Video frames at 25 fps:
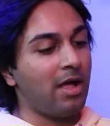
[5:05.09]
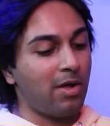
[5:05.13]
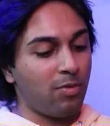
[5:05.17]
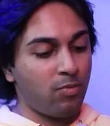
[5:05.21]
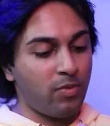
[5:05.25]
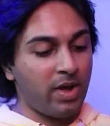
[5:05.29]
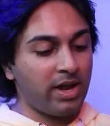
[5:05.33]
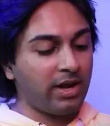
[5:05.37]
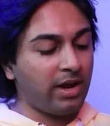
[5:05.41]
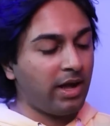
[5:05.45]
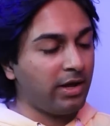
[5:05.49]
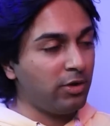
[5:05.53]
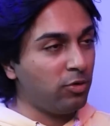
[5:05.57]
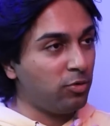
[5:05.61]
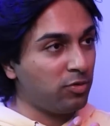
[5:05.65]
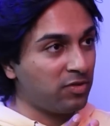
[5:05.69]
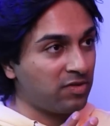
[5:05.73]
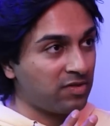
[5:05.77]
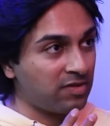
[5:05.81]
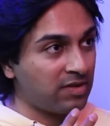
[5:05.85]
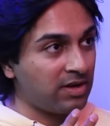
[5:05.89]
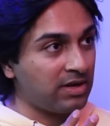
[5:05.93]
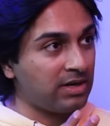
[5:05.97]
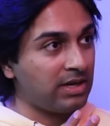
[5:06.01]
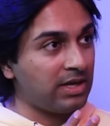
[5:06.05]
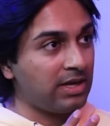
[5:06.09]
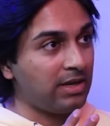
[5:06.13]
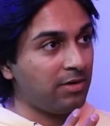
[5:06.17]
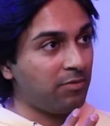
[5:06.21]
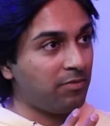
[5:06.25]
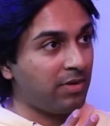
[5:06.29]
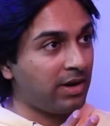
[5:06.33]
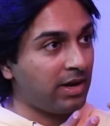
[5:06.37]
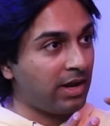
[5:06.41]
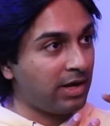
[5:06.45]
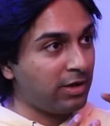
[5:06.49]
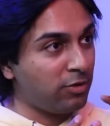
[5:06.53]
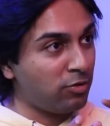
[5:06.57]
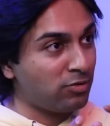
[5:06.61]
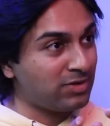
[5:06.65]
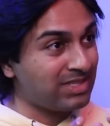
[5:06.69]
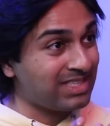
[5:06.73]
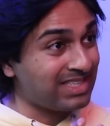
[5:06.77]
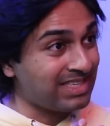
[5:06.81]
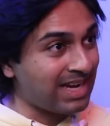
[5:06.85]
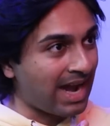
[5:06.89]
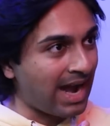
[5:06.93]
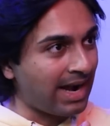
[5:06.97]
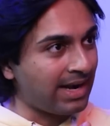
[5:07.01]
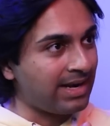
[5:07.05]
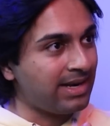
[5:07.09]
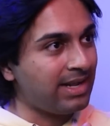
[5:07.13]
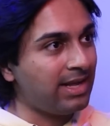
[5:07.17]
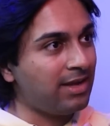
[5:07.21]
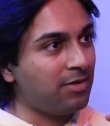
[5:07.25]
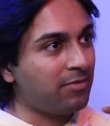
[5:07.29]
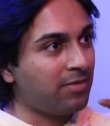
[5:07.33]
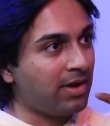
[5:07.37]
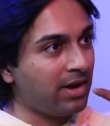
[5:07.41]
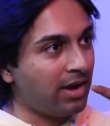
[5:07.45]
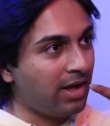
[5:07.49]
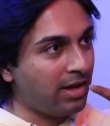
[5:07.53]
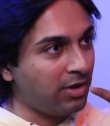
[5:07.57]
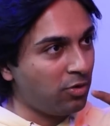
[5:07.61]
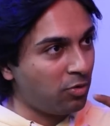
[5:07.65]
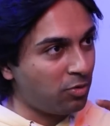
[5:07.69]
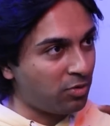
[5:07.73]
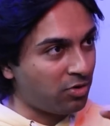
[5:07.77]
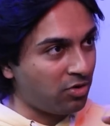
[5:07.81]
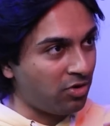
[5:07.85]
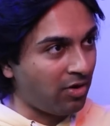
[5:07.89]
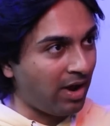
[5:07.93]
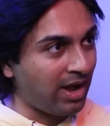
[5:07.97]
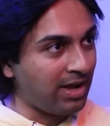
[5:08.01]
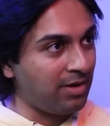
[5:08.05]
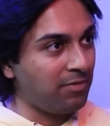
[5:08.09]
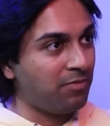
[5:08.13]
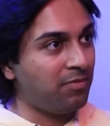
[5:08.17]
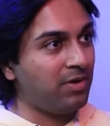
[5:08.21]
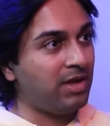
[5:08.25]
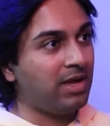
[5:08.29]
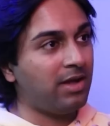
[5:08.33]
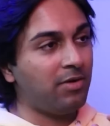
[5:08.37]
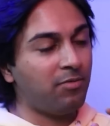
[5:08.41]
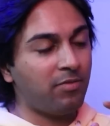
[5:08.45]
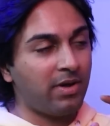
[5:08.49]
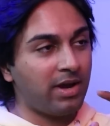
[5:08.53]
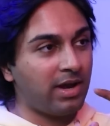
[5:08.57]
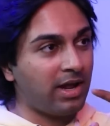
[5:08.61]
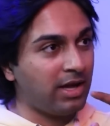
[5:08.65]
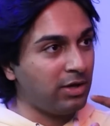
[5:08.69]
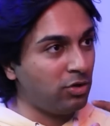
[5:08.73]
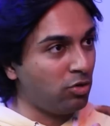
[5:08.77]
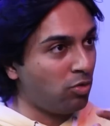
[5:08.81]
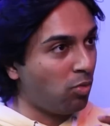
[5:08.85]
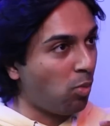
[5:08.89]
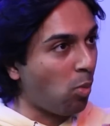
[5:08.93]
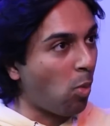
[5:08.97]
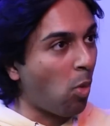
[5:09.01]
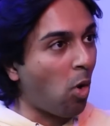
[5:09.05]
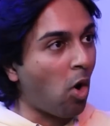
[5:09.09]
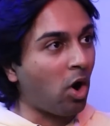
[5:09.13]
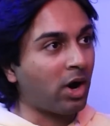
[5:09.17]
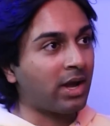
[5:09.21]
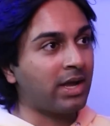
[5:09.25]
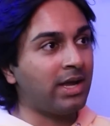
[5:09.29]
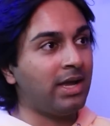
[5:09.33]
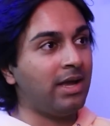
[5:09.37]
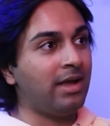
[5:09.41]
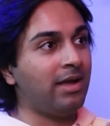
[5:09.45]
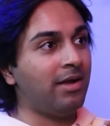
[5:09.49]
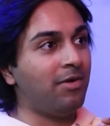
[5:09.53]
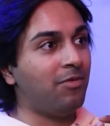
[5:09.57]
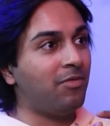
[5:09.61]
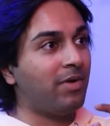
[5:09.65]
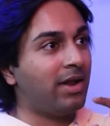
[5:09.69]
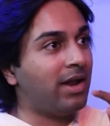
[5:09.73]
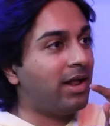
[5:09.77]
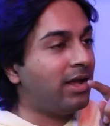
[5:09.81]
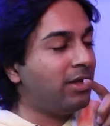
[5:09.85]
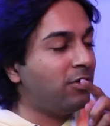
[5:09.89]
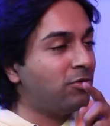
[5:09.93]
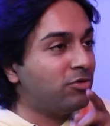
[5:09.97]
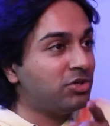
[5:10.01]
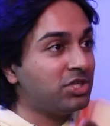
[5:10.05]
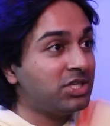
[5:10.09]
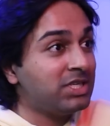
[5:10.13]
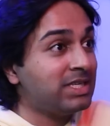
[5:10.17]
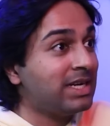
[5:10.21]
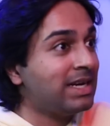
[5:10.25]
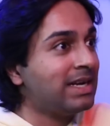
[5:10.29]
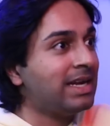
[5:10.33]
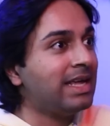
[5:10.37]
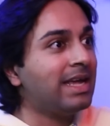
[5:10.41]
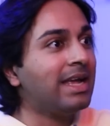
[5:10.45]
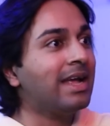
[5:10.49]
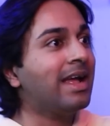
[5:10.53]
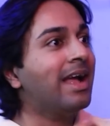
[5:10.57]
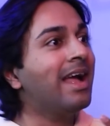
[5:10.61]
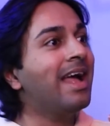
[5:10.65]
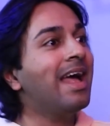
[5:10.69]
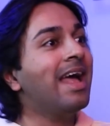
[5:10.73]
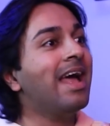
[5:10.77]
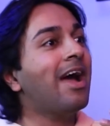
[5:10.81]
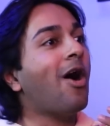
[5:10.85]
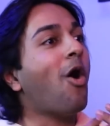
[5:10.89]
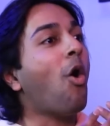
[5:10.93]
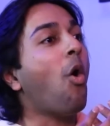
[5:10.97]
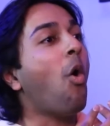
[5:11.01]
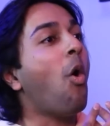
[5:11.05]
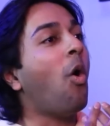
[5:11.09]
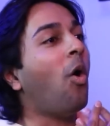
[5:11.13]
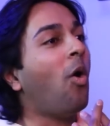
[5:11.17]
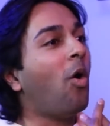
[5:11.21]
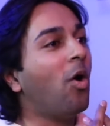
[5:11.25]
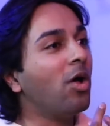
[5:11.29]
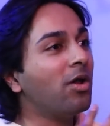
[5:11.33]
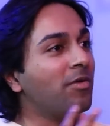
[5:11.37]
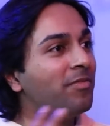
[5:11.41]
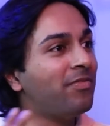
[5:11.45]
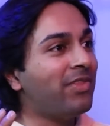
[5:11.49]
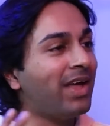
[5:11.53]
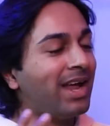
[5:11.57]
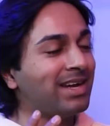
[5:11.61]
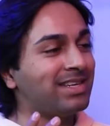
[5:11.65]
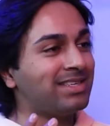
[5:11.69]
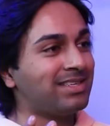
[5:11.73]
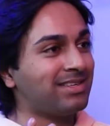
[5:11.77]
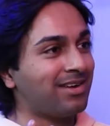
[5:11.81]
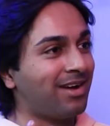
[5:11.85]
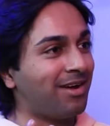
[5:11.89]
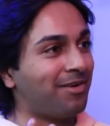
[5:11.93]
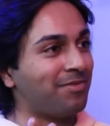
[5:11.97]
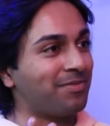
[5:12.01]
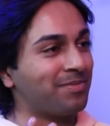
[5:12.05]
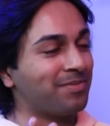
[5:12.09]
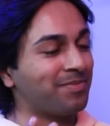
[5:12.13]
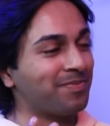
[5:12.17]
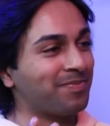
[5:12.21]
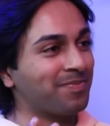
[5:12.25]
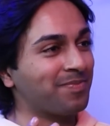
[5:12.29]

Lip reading: When are you sitting? When are you standing? When are you driving? When are you walking? When are you shitting? All of that stuff.